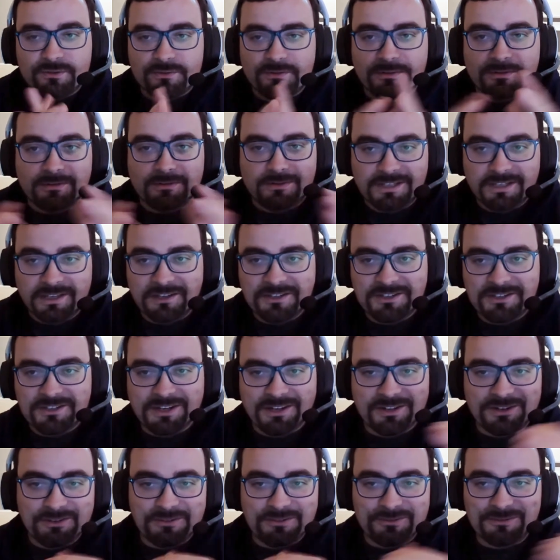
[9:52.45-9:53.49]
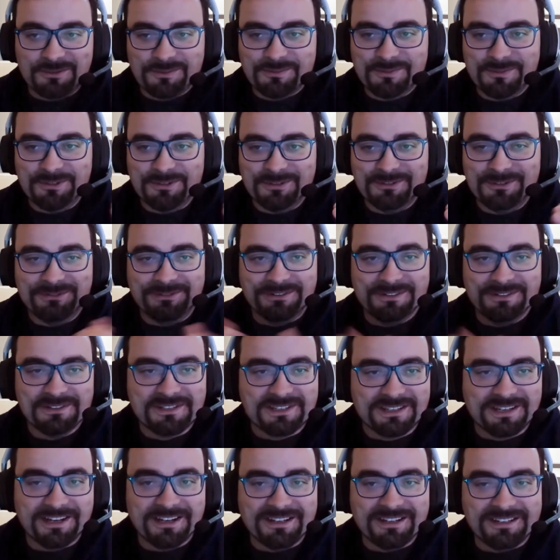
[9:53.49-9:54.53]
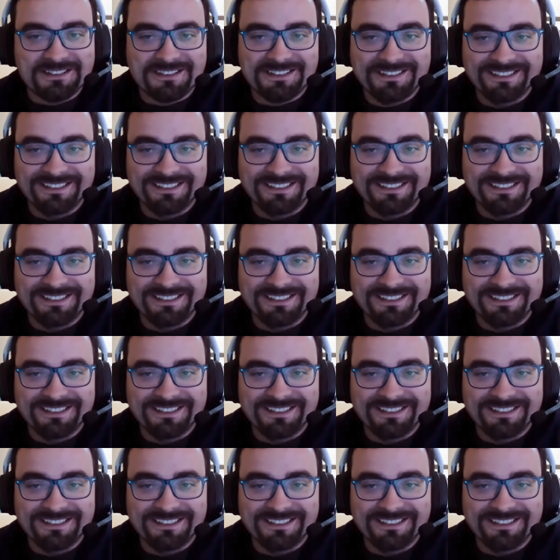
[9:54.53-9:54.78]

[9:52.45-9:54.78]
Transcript: or dig and tunnel from two different sides.